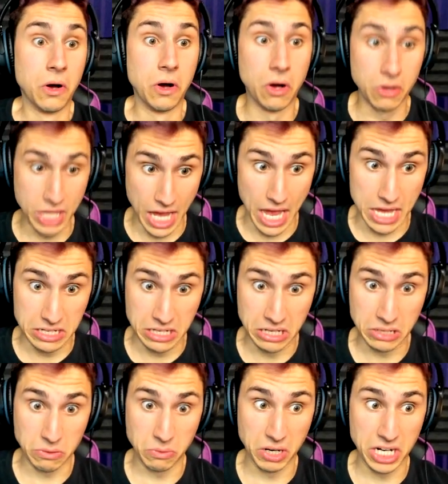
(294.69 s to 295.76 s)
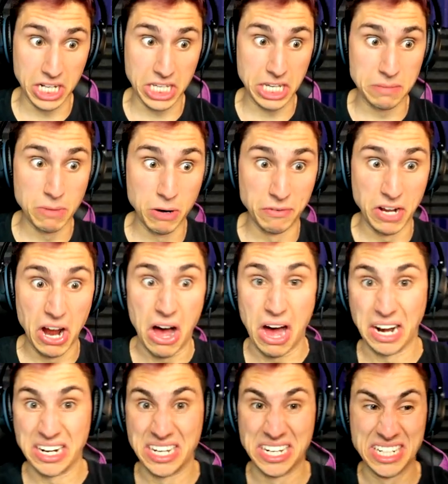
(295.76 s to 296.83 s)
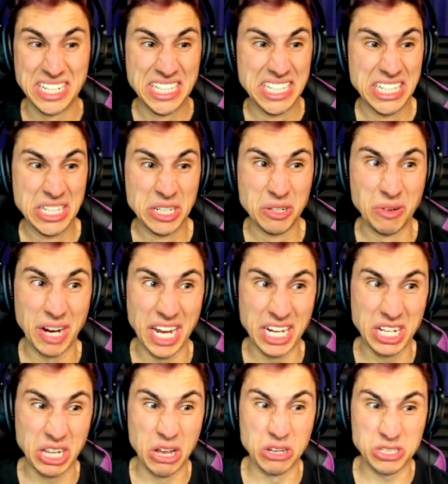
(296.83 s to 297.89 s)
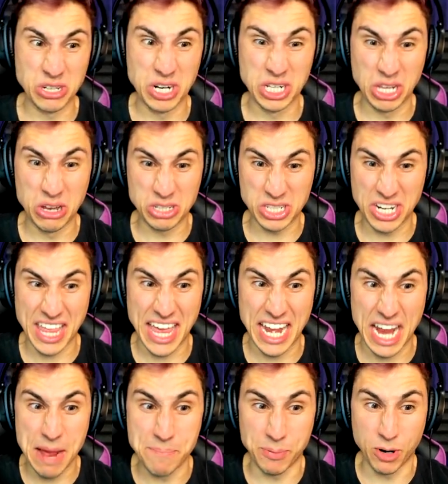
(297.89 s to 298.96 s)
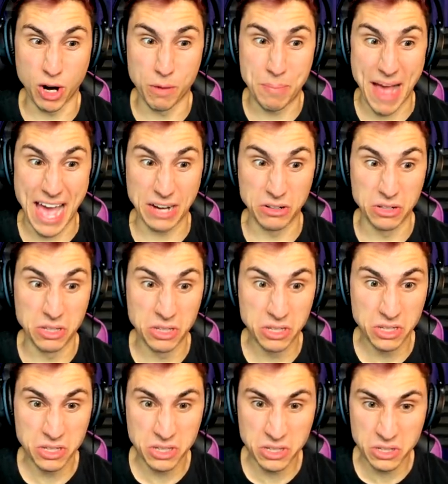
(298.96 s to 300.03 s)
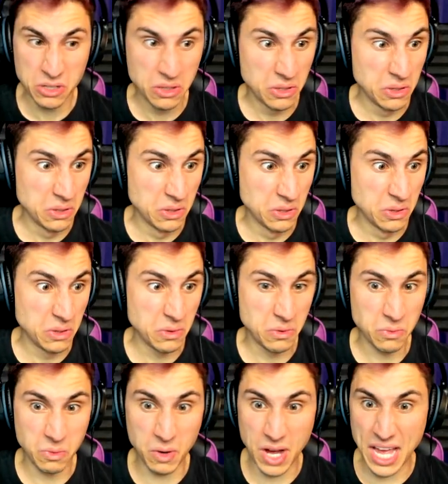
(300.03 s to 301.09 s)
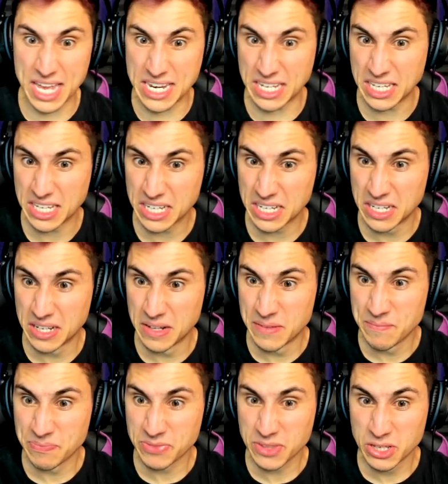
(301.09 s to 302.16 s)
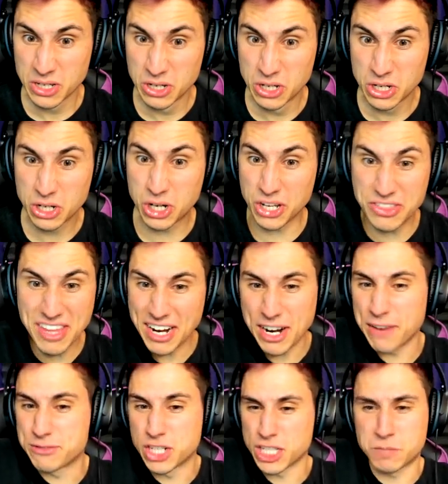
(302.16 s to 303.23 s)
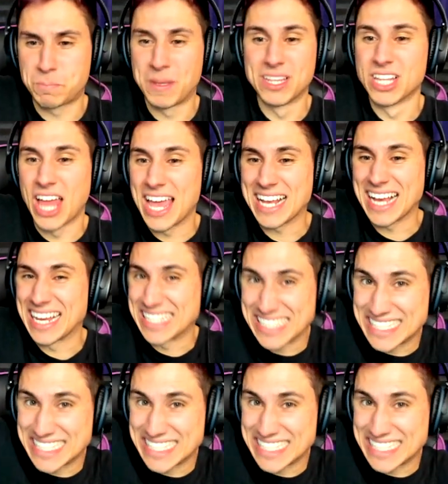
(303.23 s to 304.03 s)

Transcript: Okay, we're gonna keep moving on. We're getting closer and closer to that Emperor battle. What? Couldn't there have just been like a